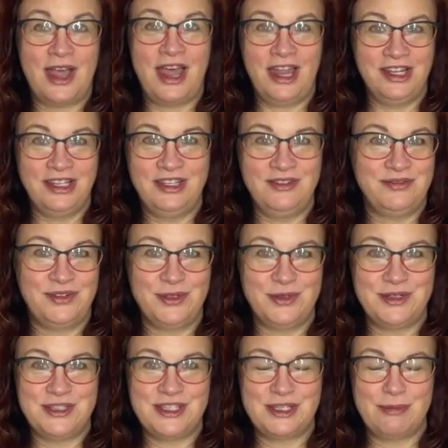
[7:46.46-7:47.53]
highly
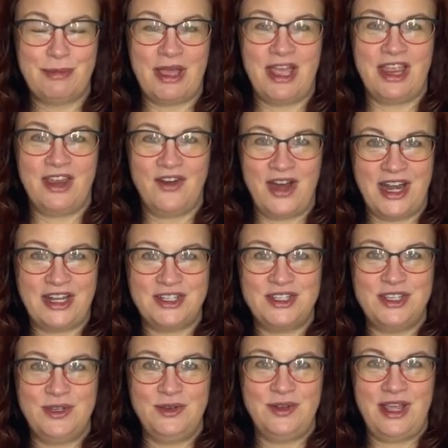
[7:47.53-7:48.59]
influenced by
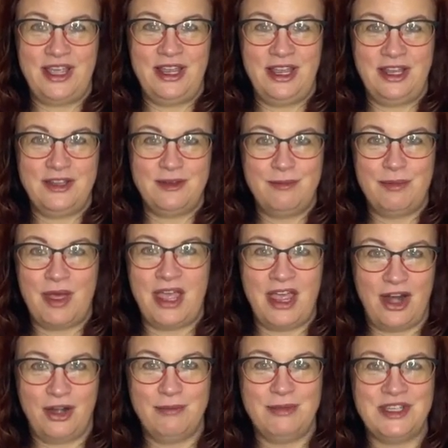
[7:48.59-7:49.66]
gratitude and
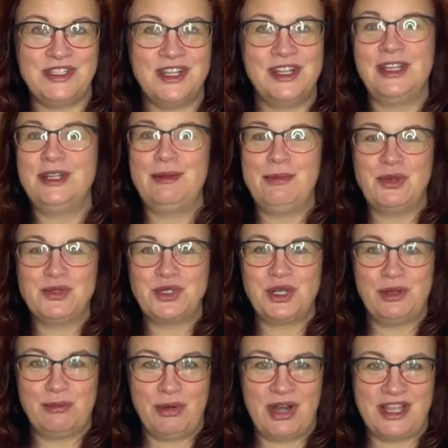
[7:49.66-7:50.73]
by our mental and
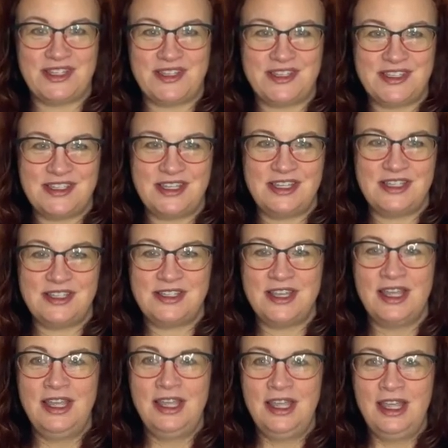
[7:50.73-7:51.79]
emotional processes.